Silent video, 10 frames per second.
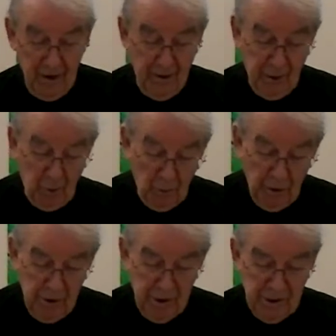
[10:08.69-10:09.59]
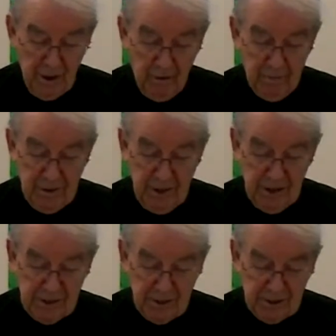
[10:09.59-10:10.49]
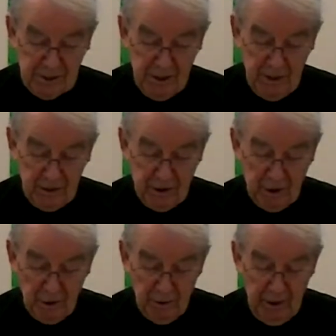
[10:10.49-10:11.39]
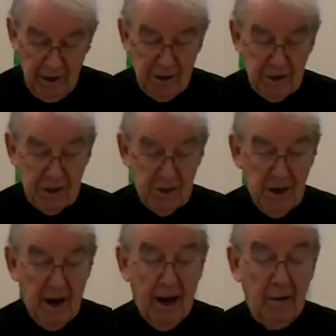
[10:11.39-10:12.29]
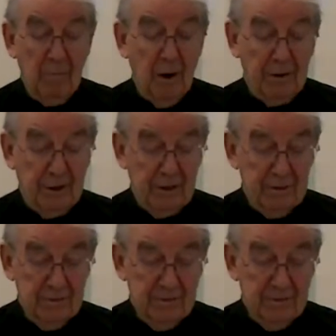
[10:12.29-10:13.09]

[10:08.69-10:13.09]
the word of Jesus creates a mother.